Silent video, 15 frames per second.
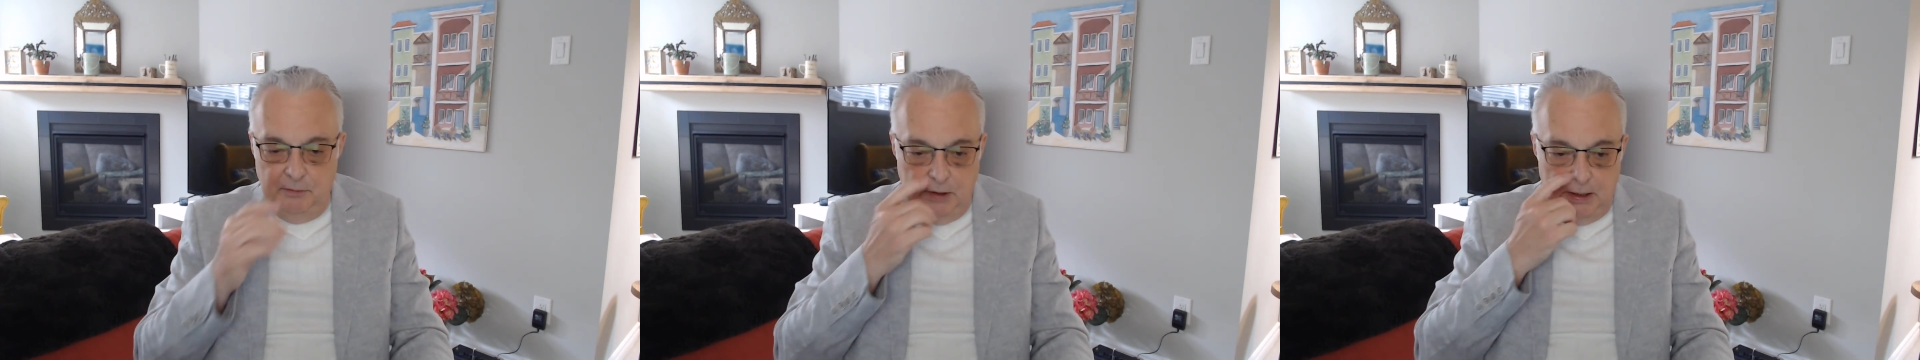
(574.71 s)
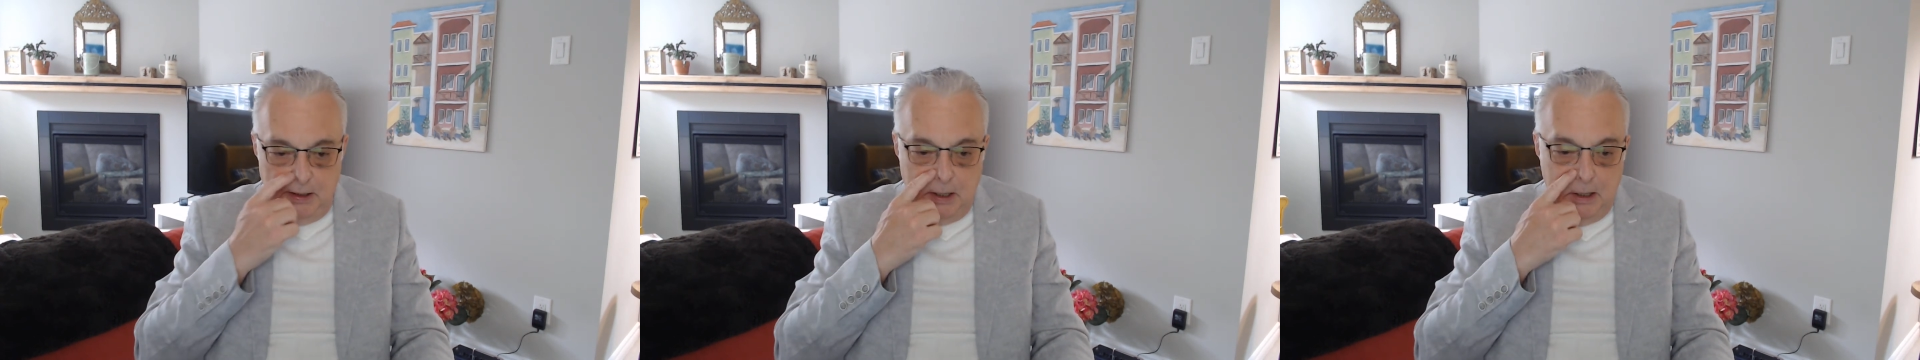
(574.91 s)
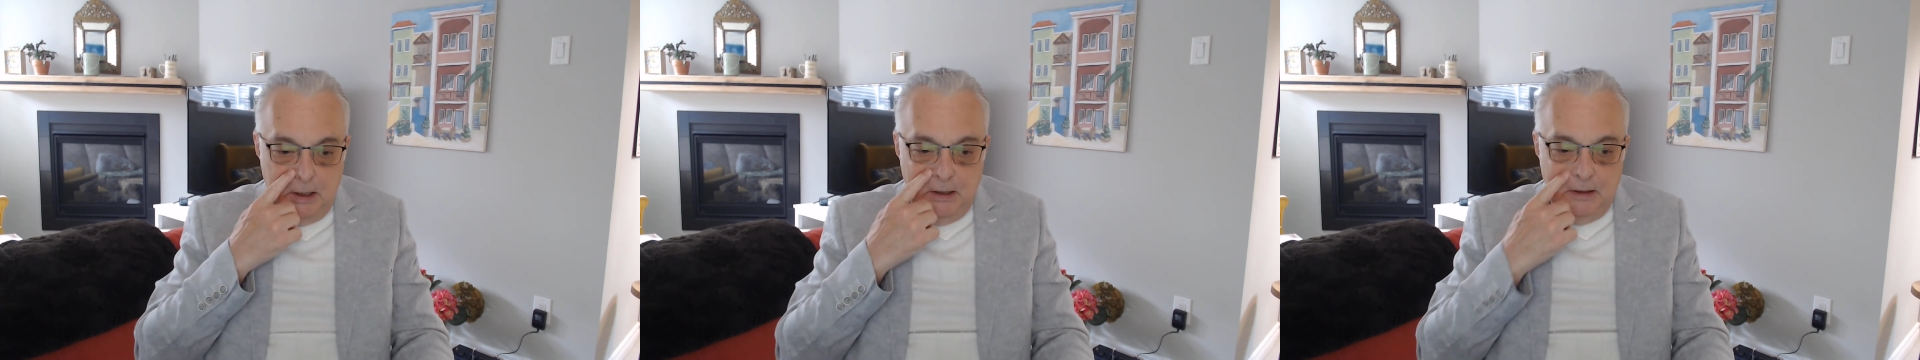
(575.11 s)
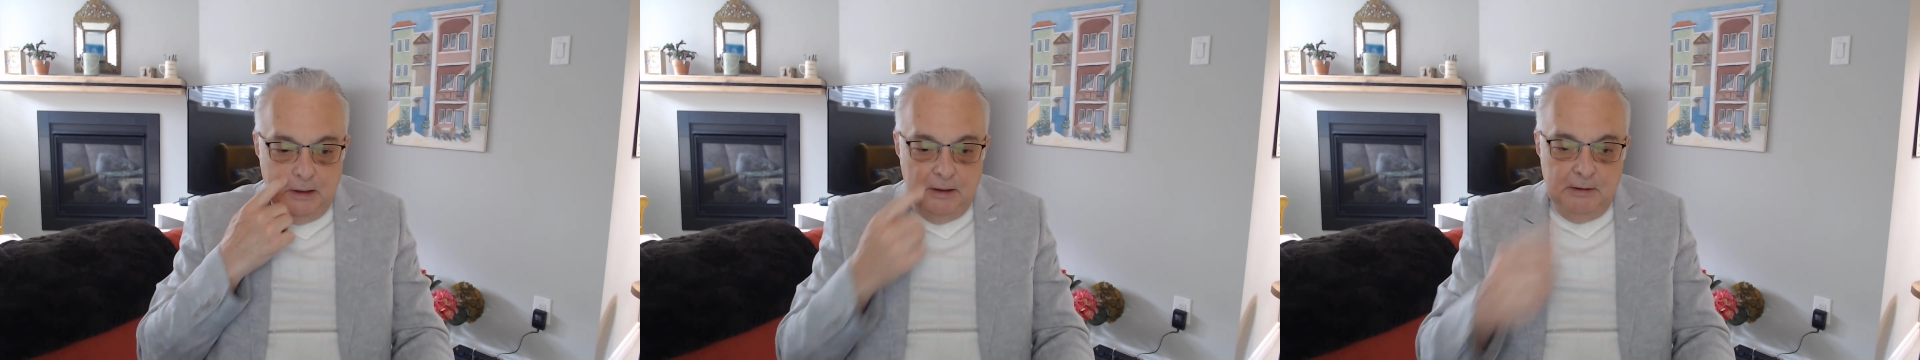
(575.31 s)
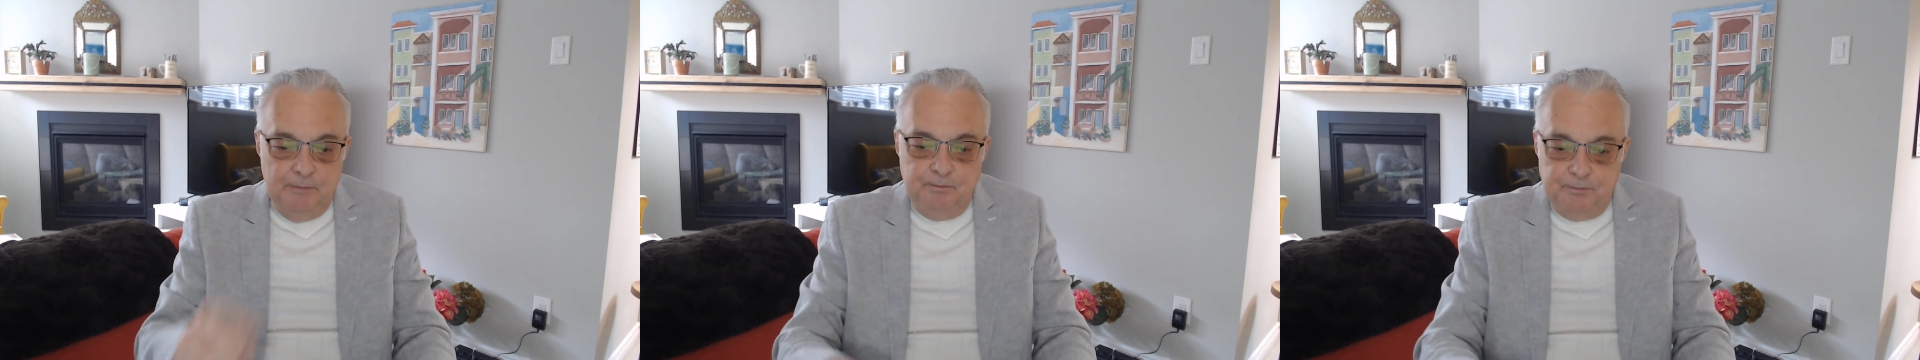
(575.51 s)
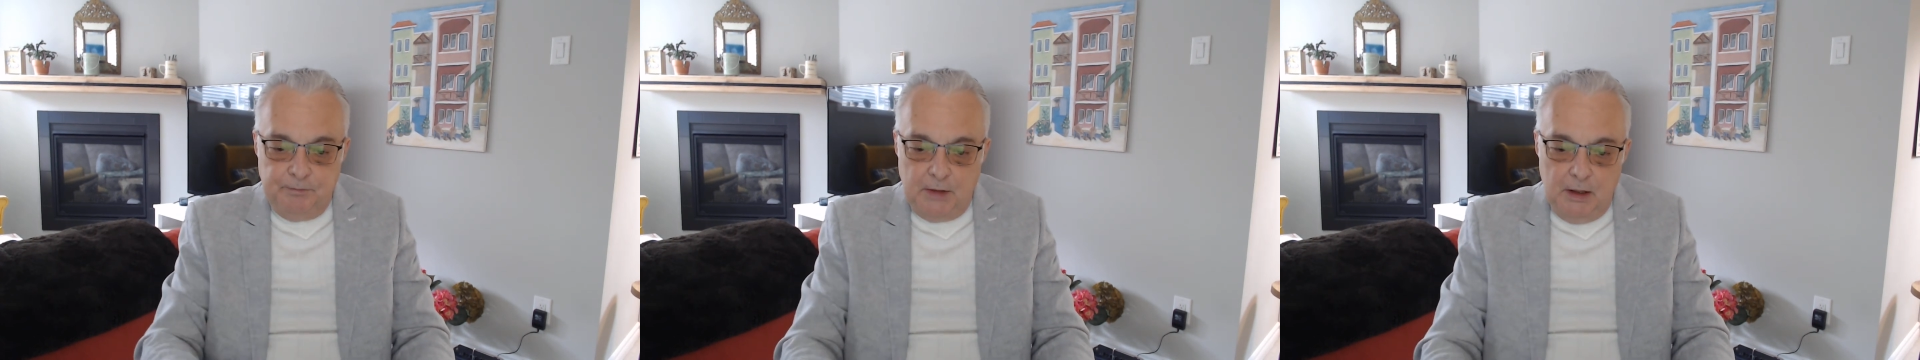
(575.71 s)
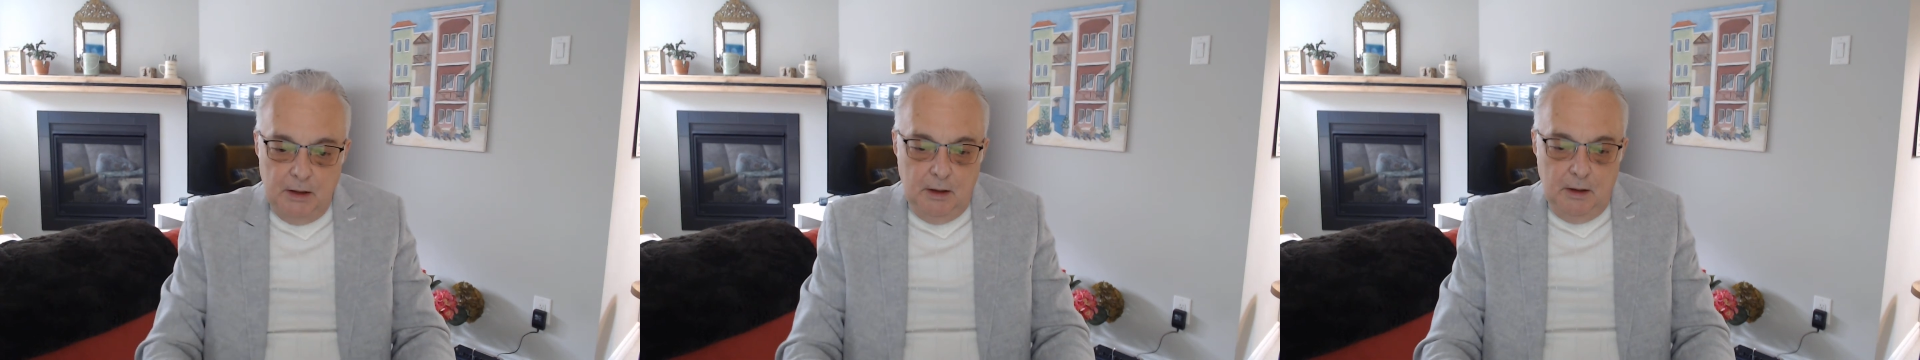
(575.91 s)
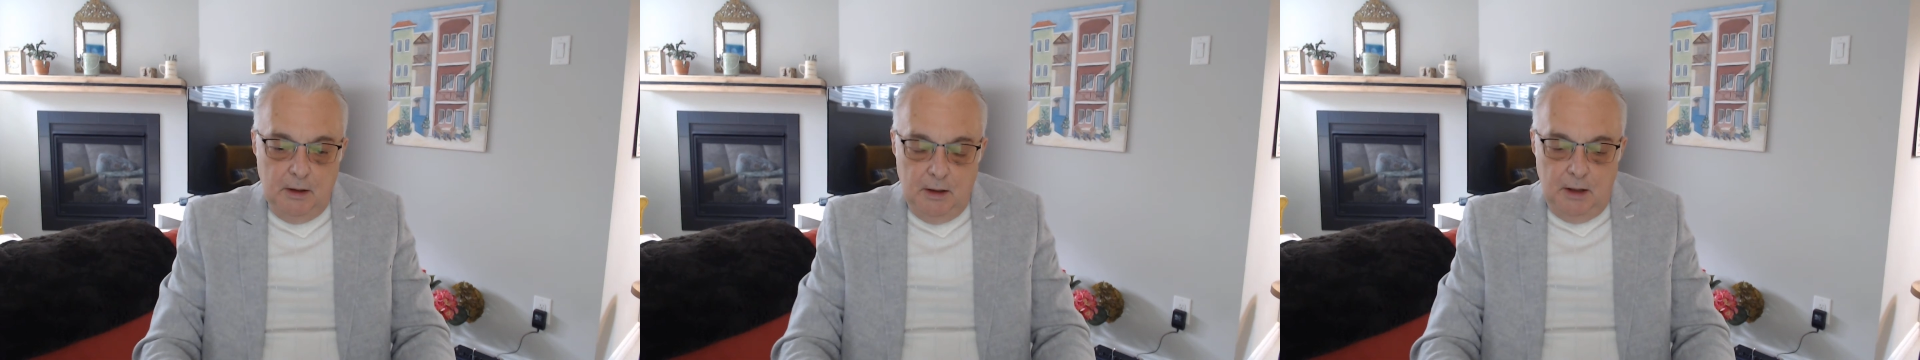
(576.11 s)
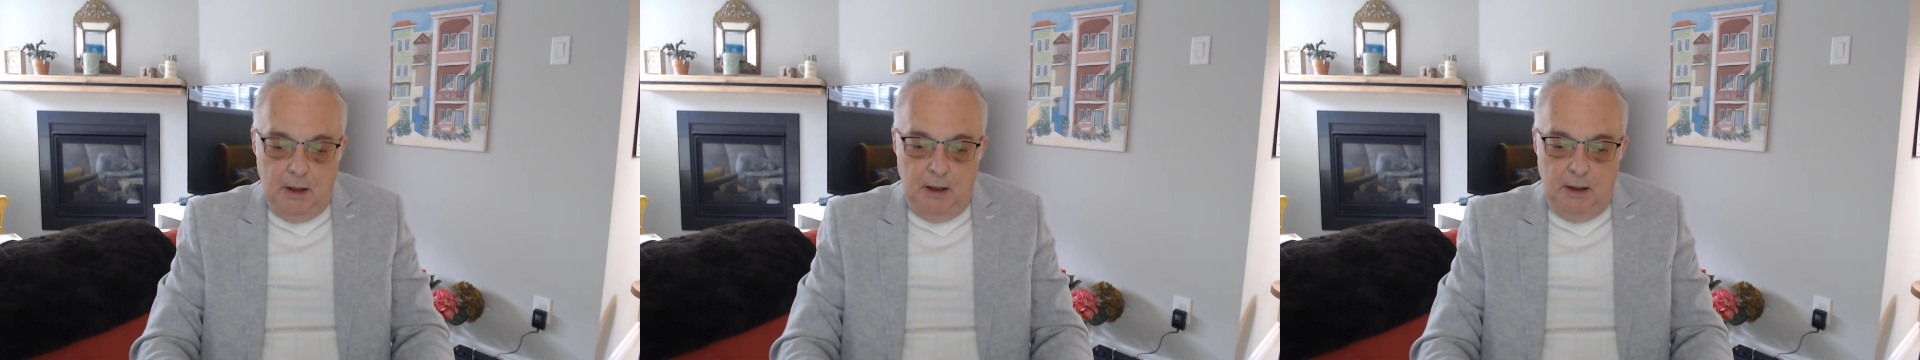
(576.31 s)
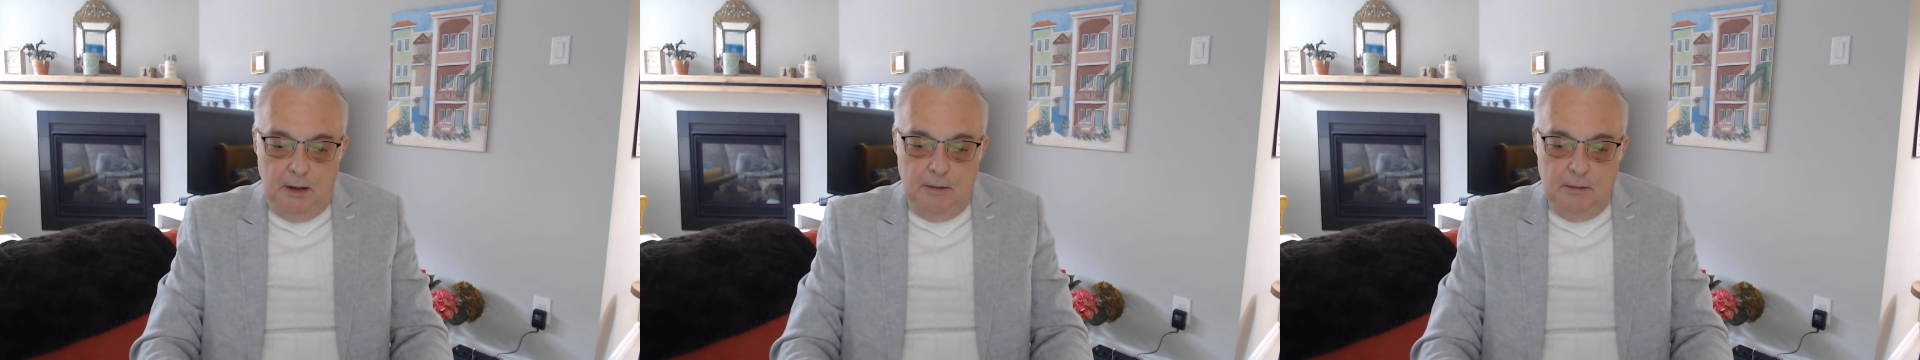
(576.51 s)
way,
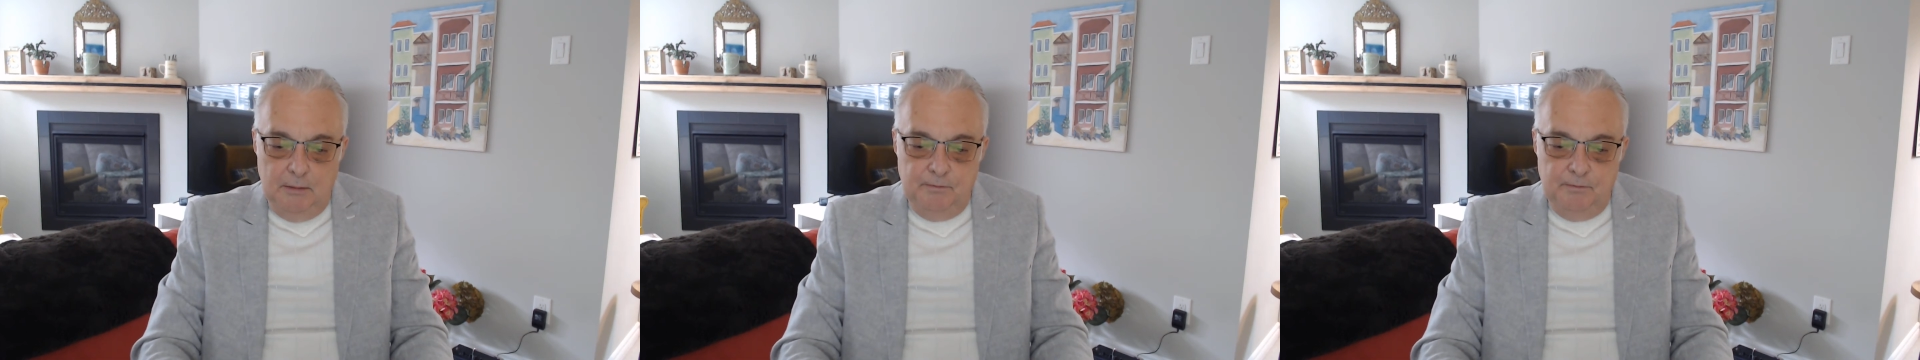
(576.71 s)
uh,